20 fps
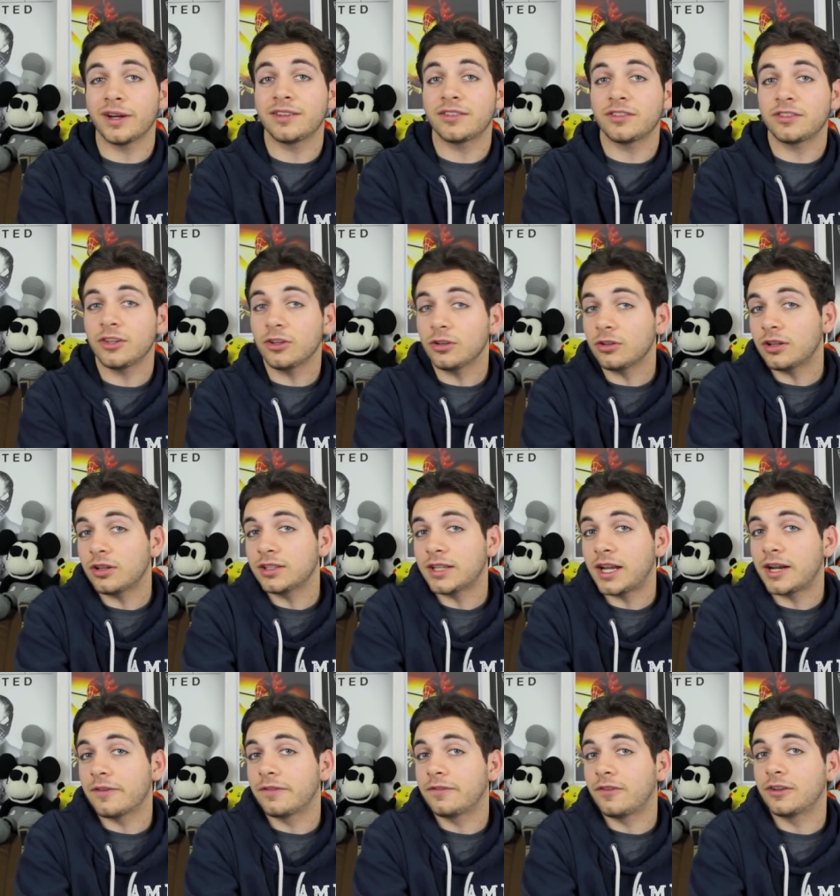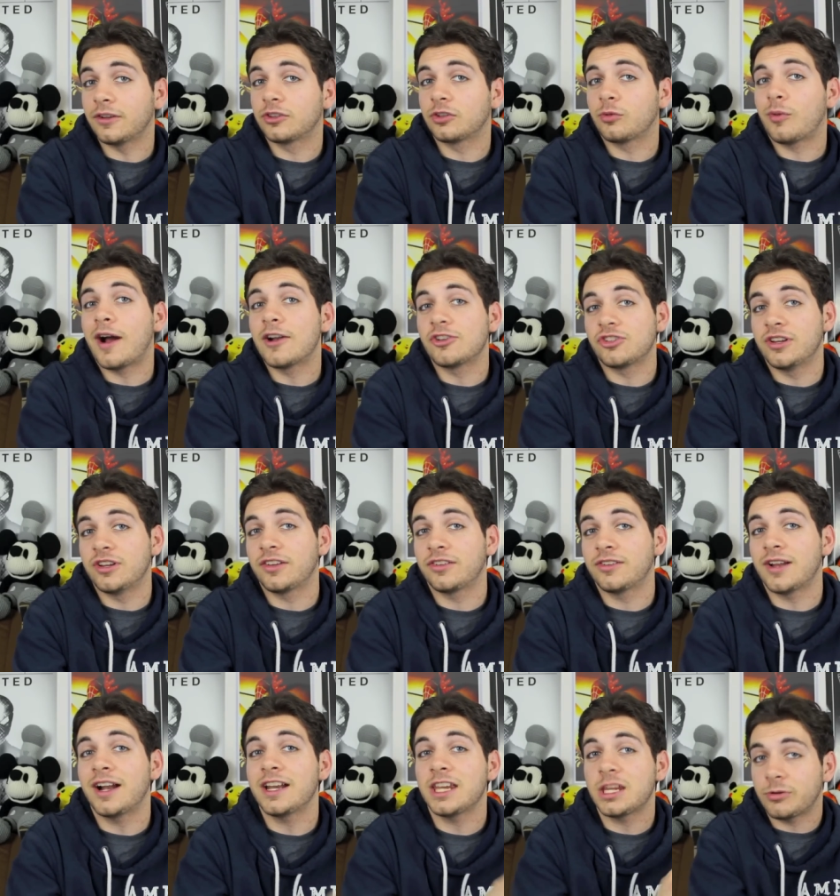it's still a lot of fun to watch, and it's
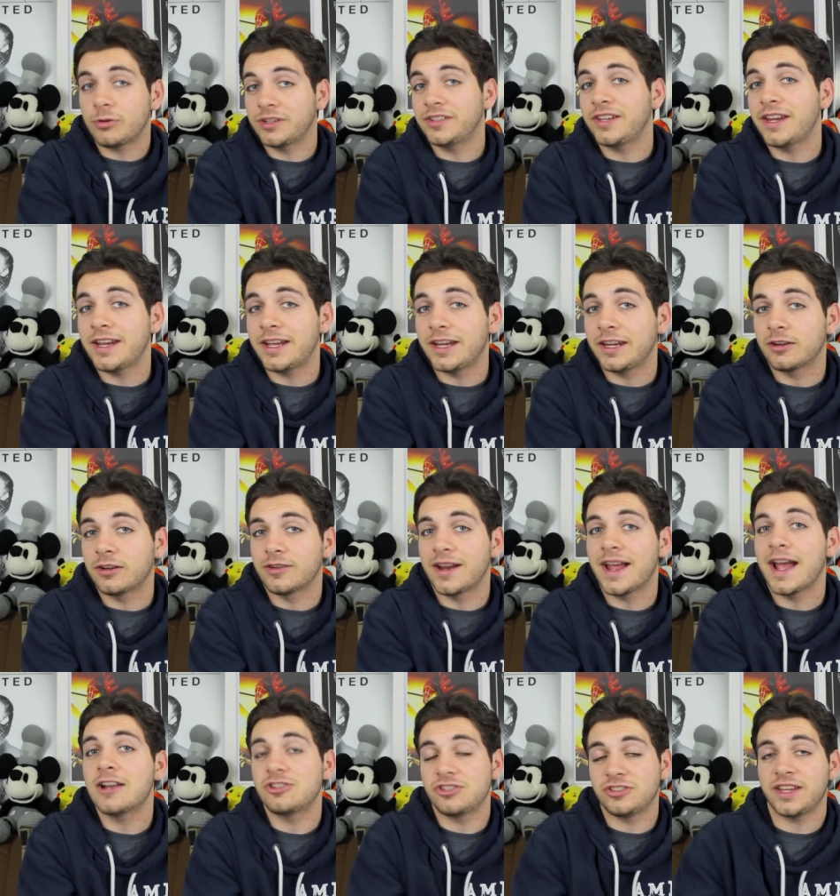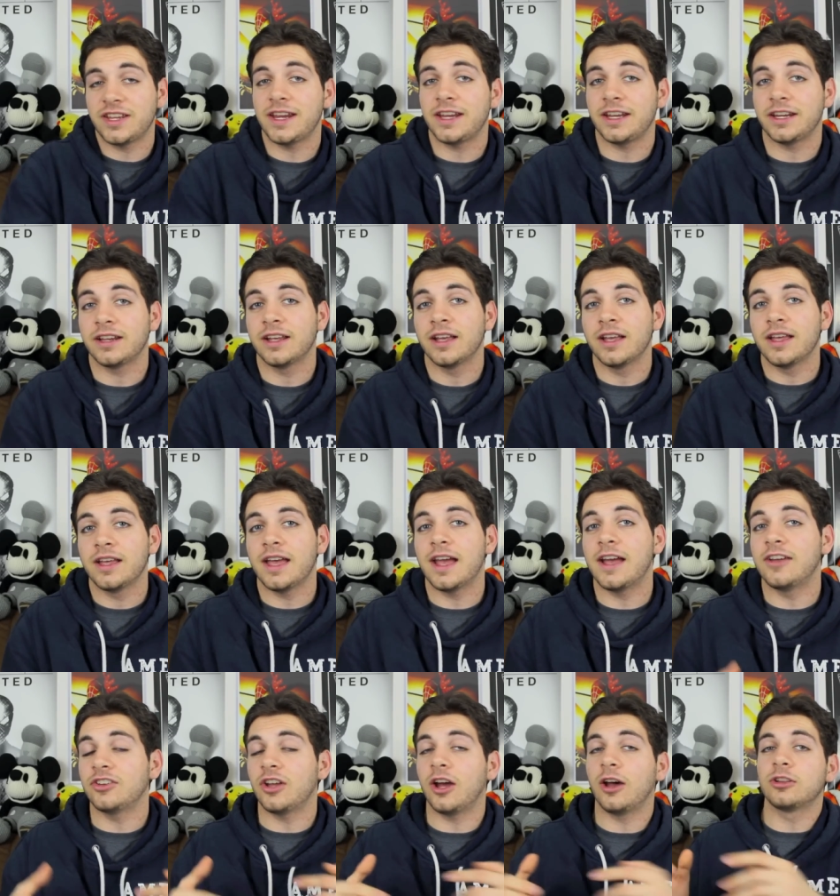not irritating or agitating
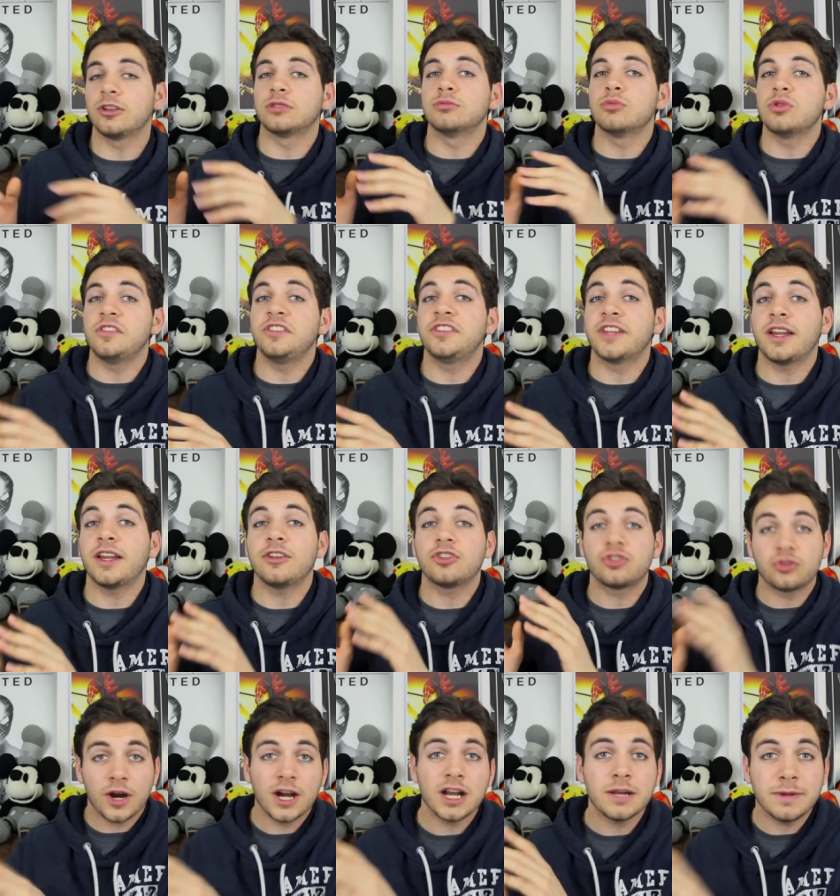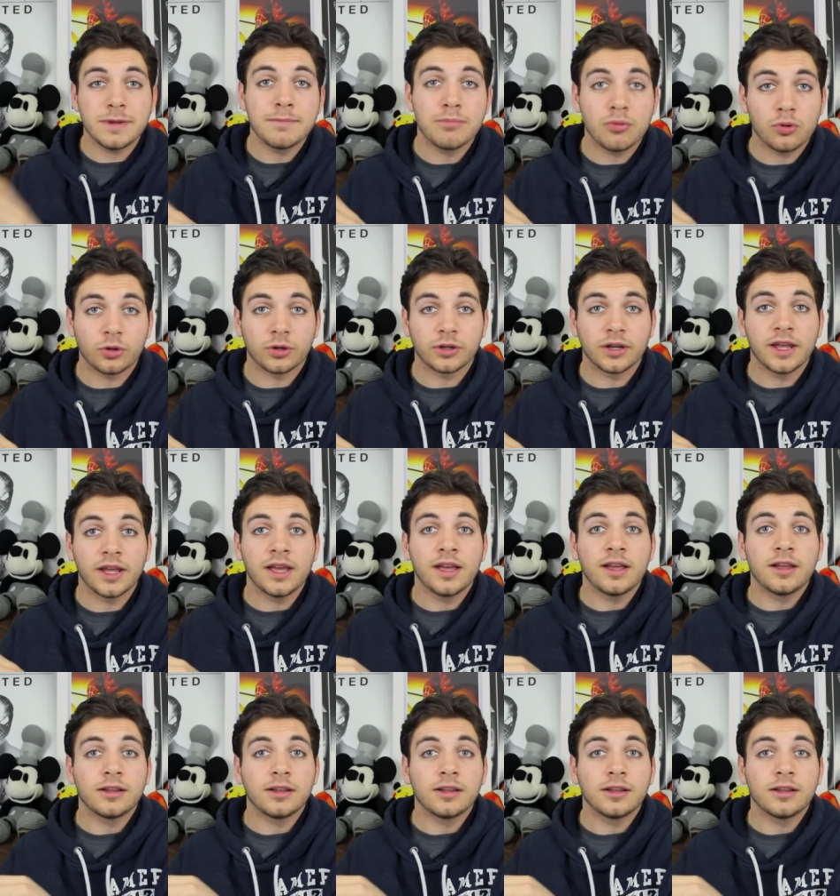as other movies that try to be Bourne